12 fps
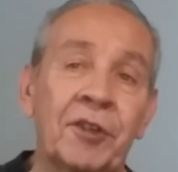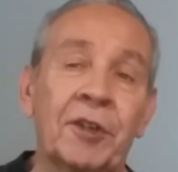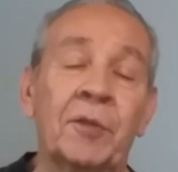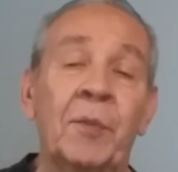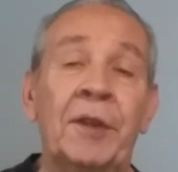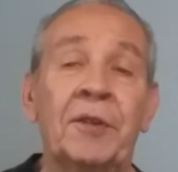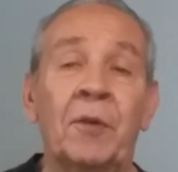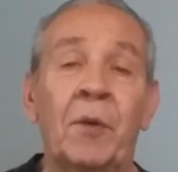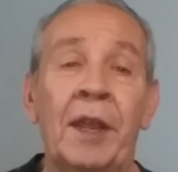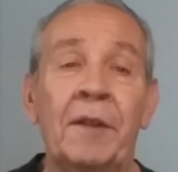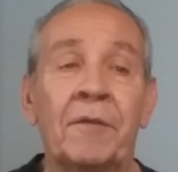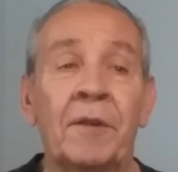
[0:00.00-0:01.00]
6 weeks
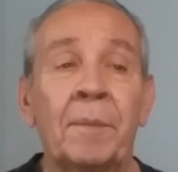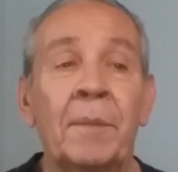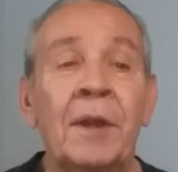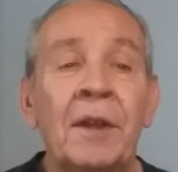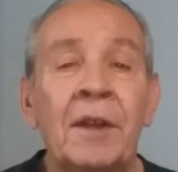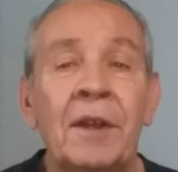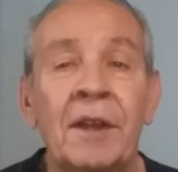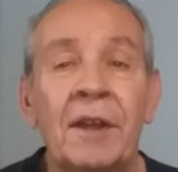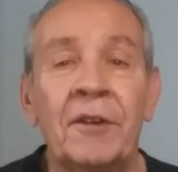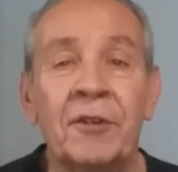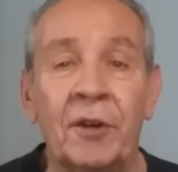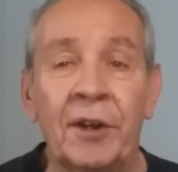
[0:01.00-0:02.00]
away from
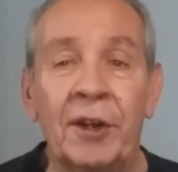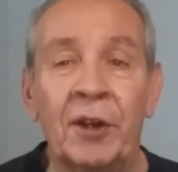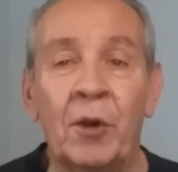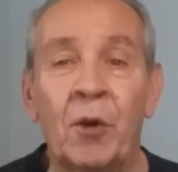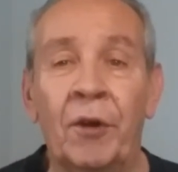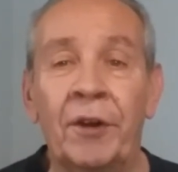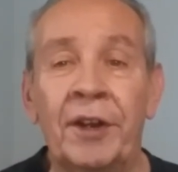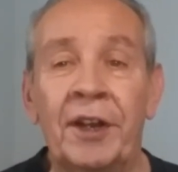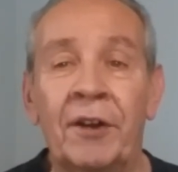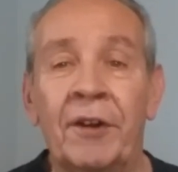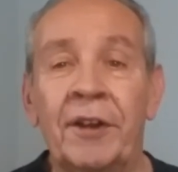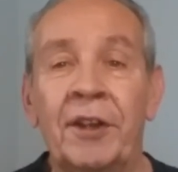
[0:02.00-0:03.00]
turning the corner
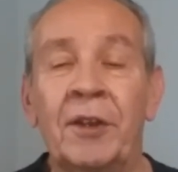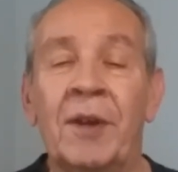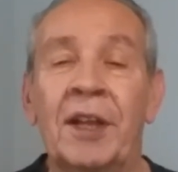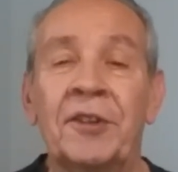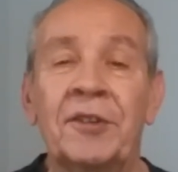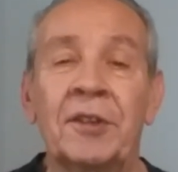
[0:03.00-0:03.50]
here in the U.S.